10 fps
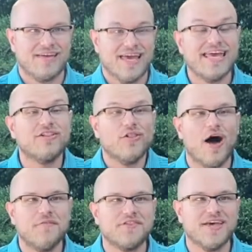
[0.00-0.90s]
He
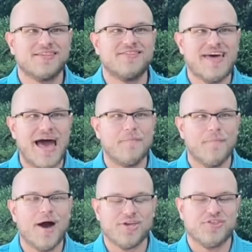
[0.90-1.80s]
loves us that
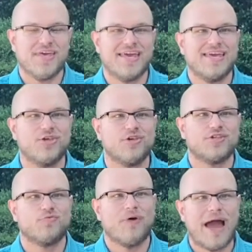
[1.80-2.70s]
much that he
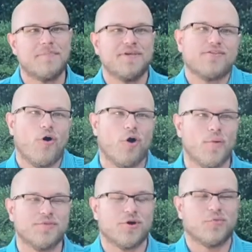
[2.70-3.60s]
just wraps his
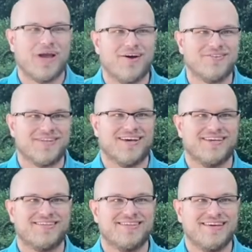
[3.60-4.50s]
arms around
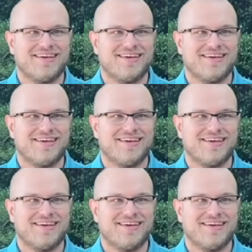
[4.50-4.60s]
us